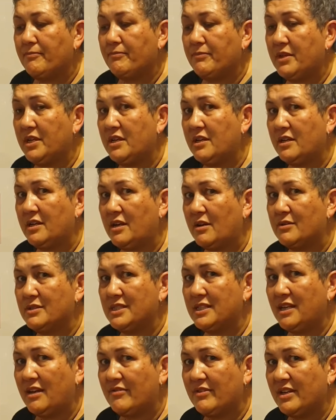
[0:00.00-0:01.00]
they're going to go
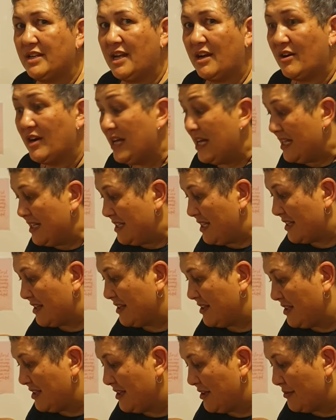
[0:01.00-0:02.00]
into the oven now. The
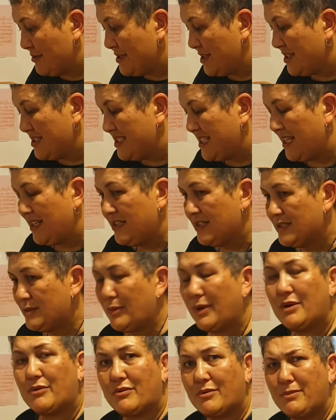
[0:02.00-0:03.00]
other thing that I was going to tell you as
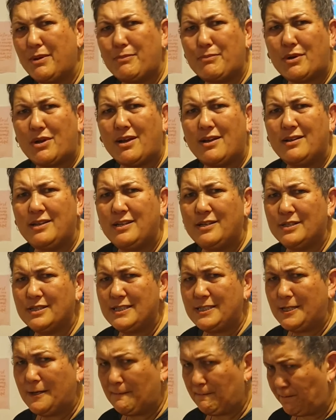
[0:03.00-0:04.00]
well, remember I only
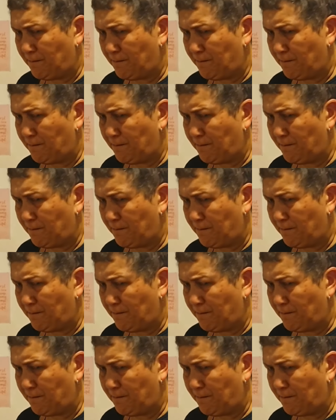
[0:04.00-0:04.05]
used,